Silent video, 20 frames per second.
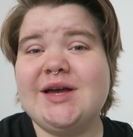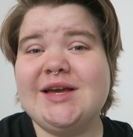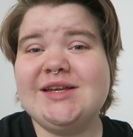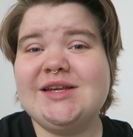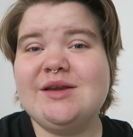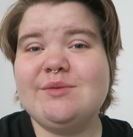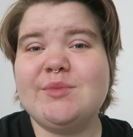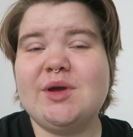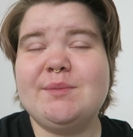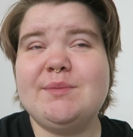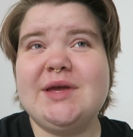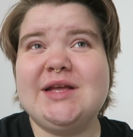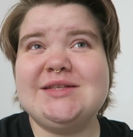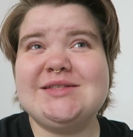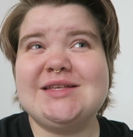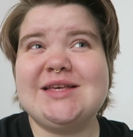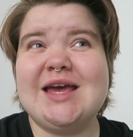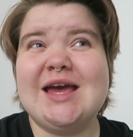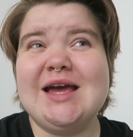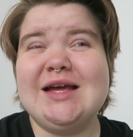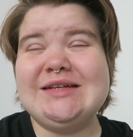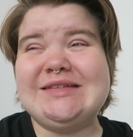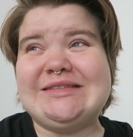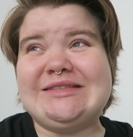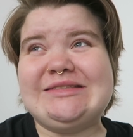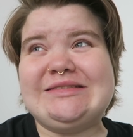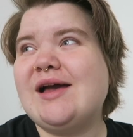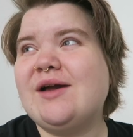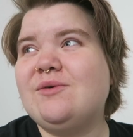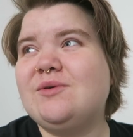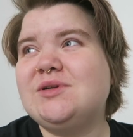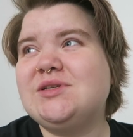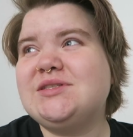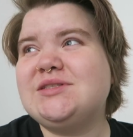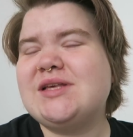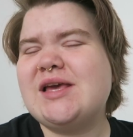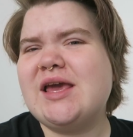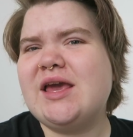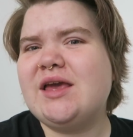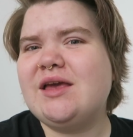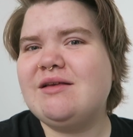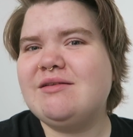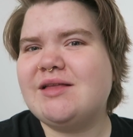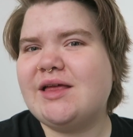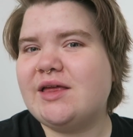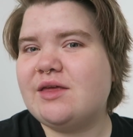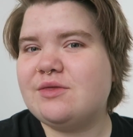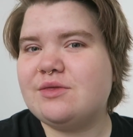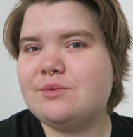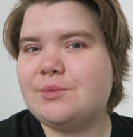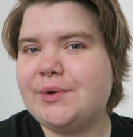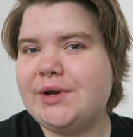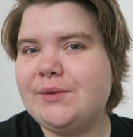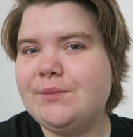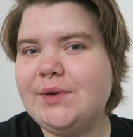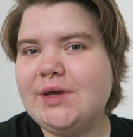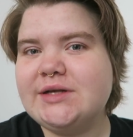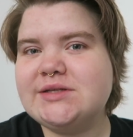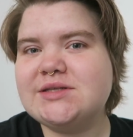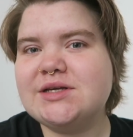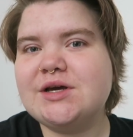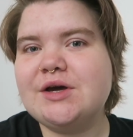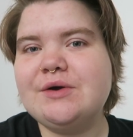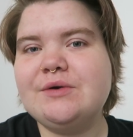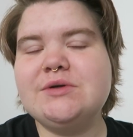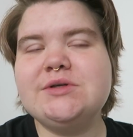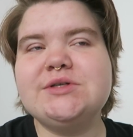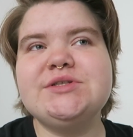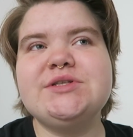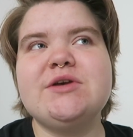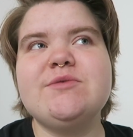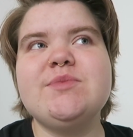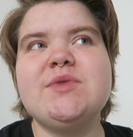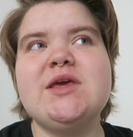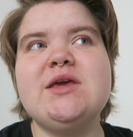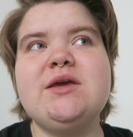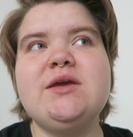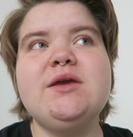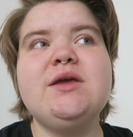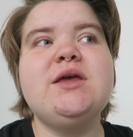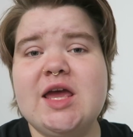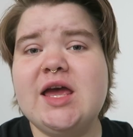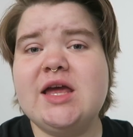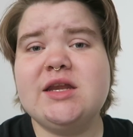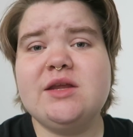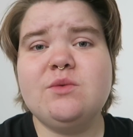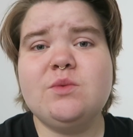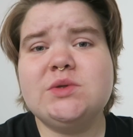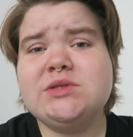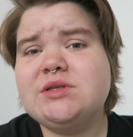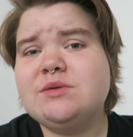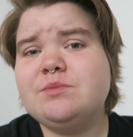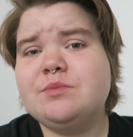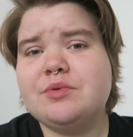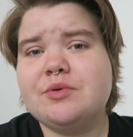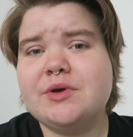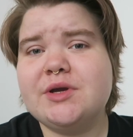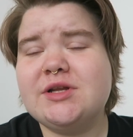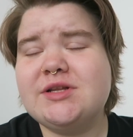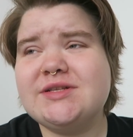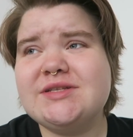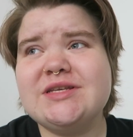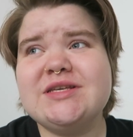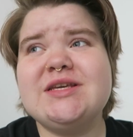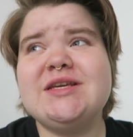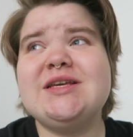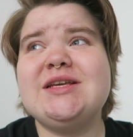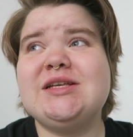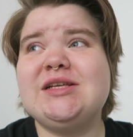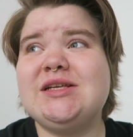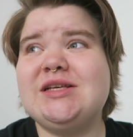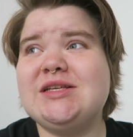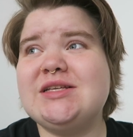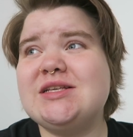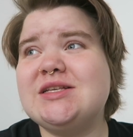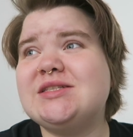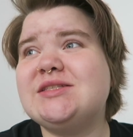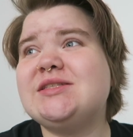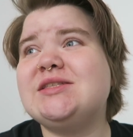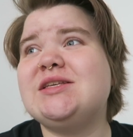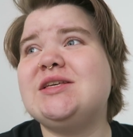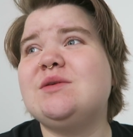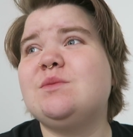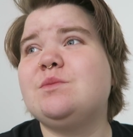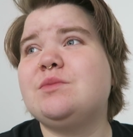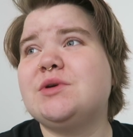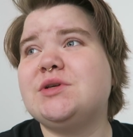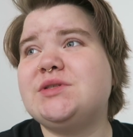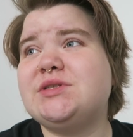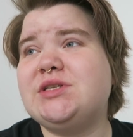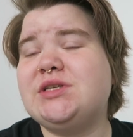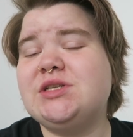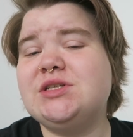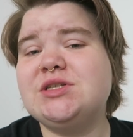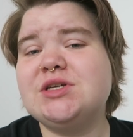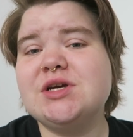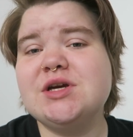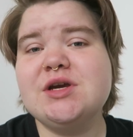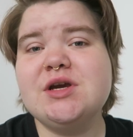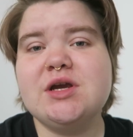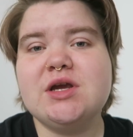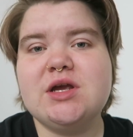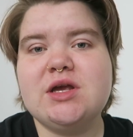I did my PET scan, I want to say like 3 weeks ago or something, and it was a pretty easy procedure.